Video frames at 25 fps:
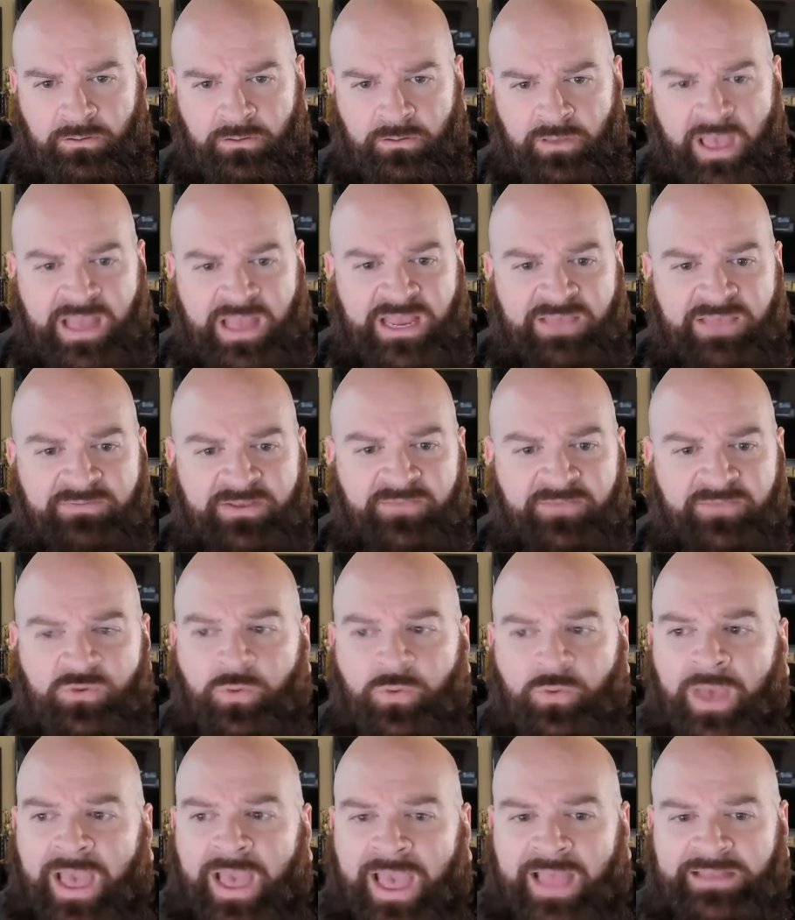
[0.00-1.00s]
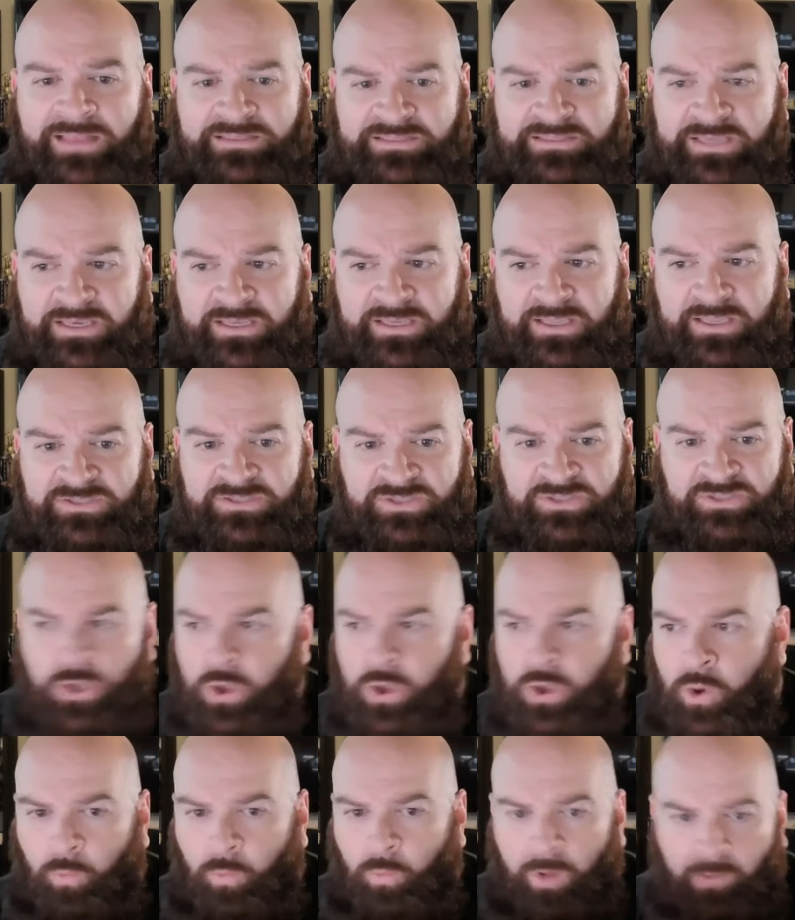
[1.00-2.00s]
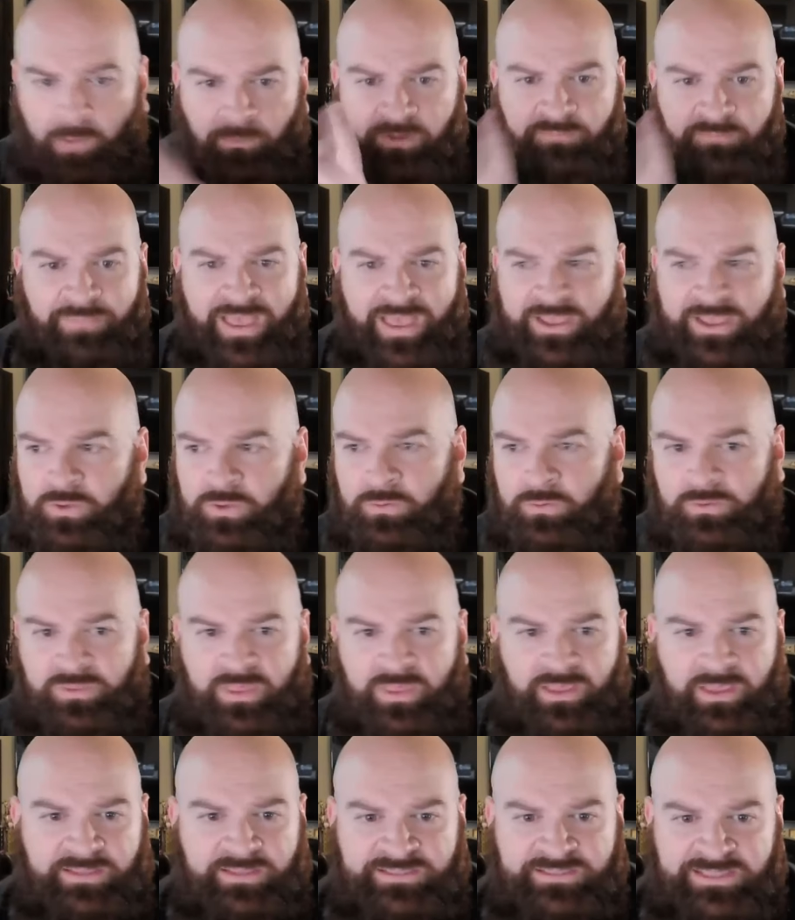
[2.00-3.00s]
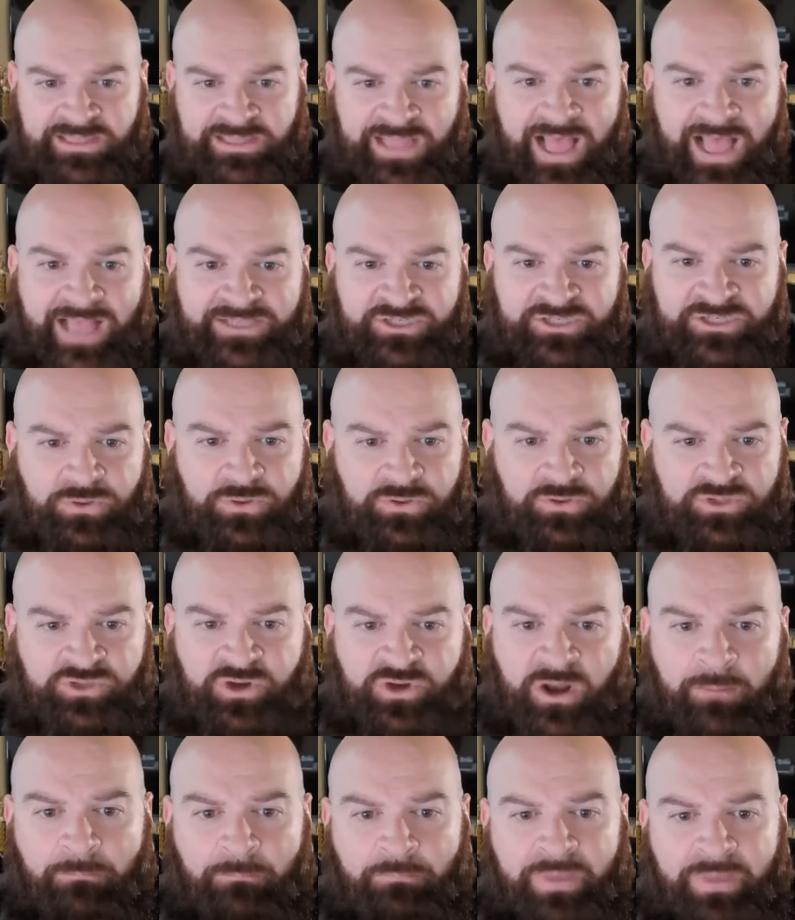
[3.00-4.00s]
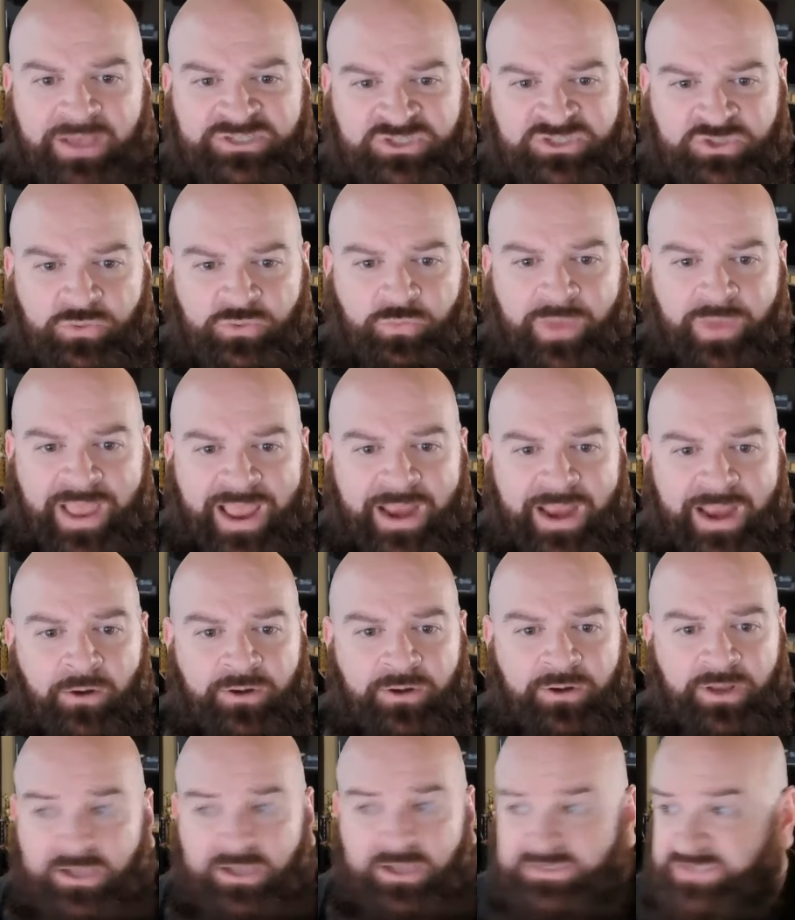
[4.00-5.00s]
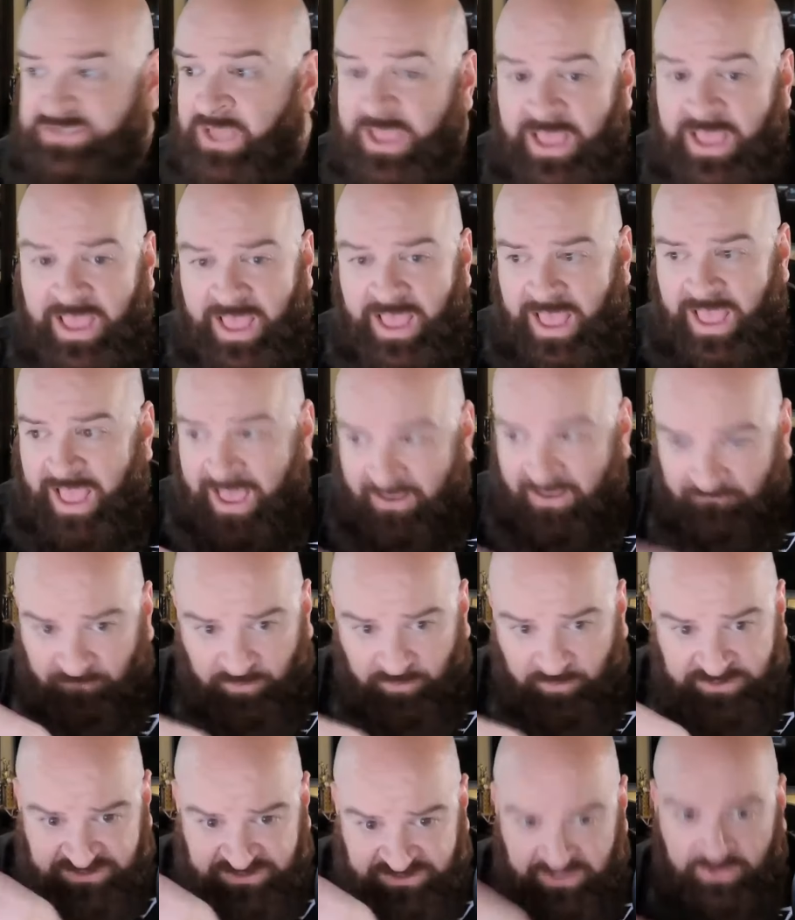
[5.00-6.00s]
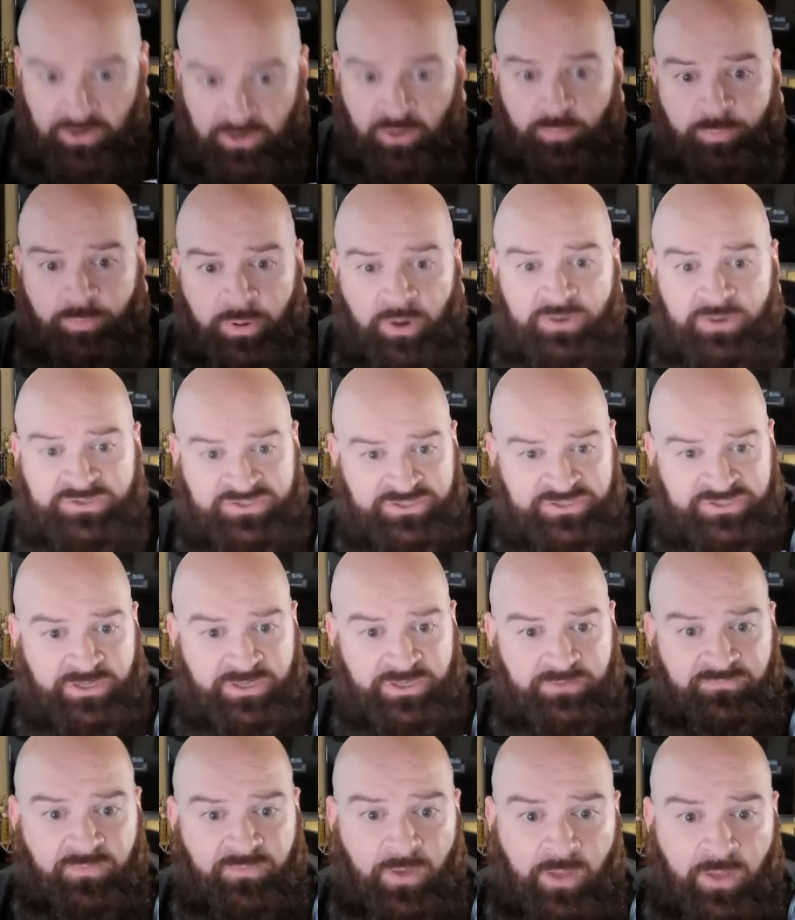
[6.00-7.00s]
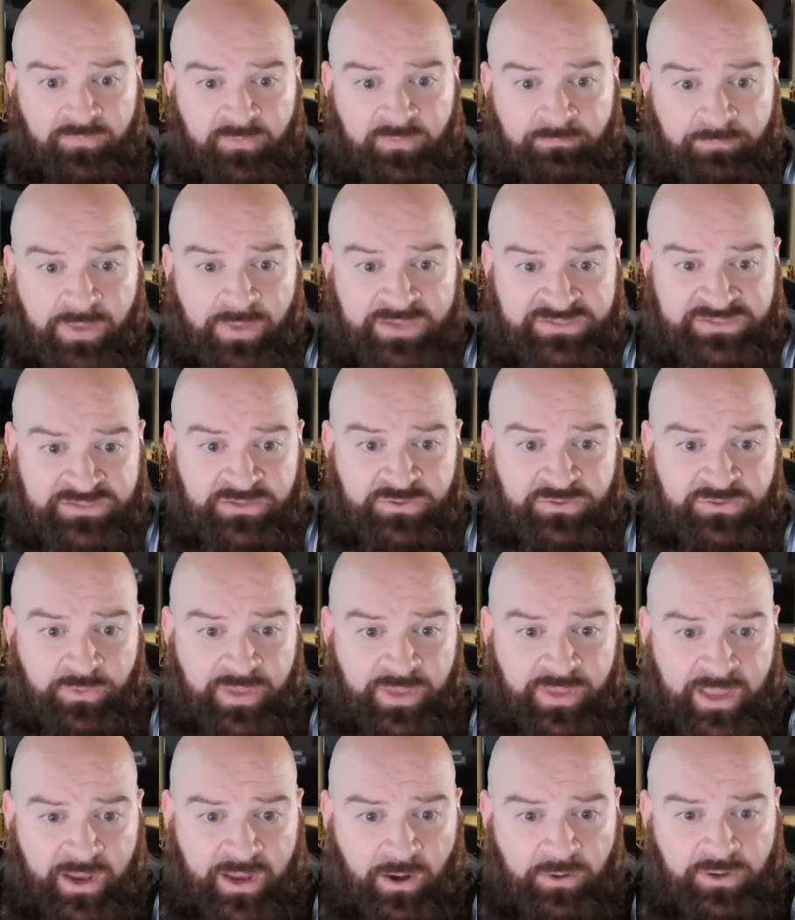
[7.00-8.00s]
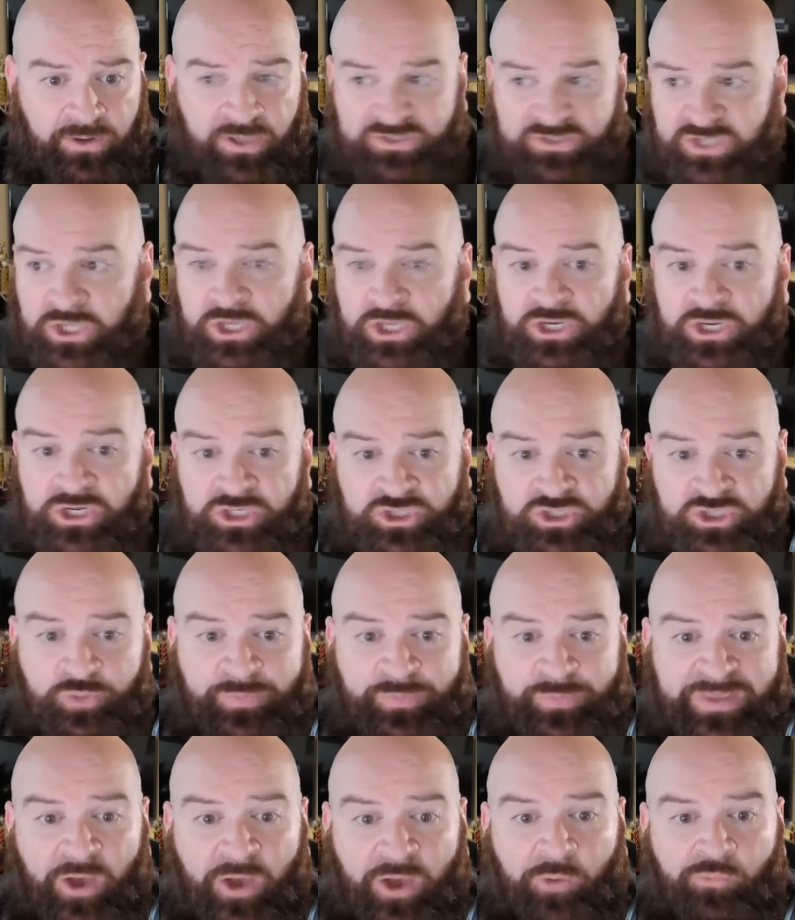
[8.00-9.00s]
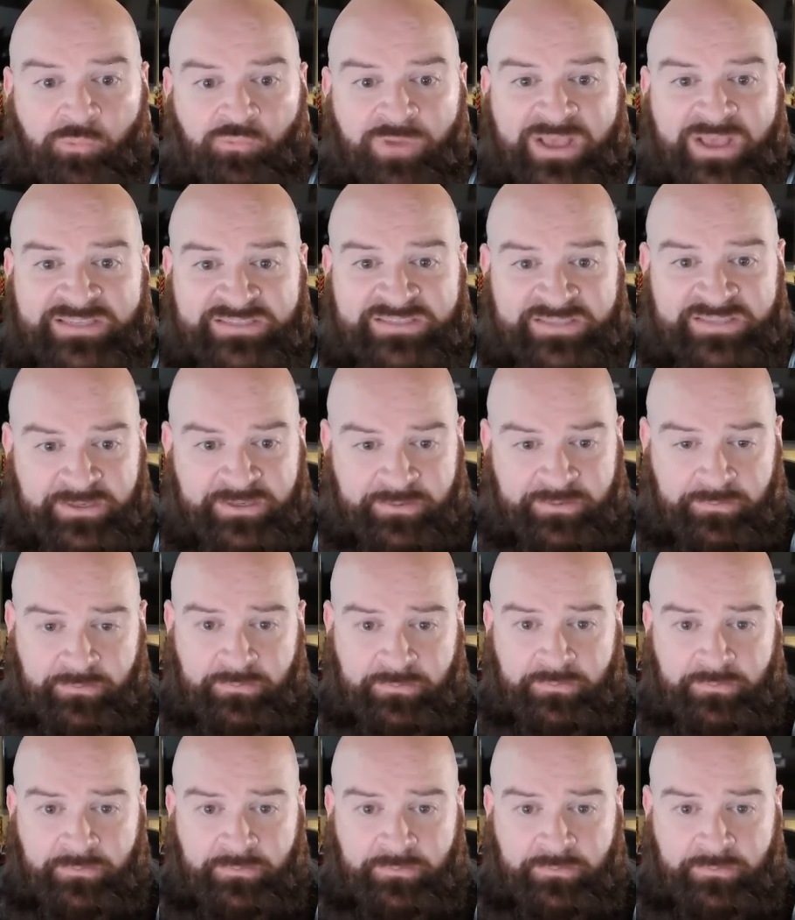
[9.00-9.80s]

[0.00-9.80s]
And even if you had tickets, what would make you think it's logical to try to bust through air ducts? Every single person involved in busting through the air ducts should be arrested.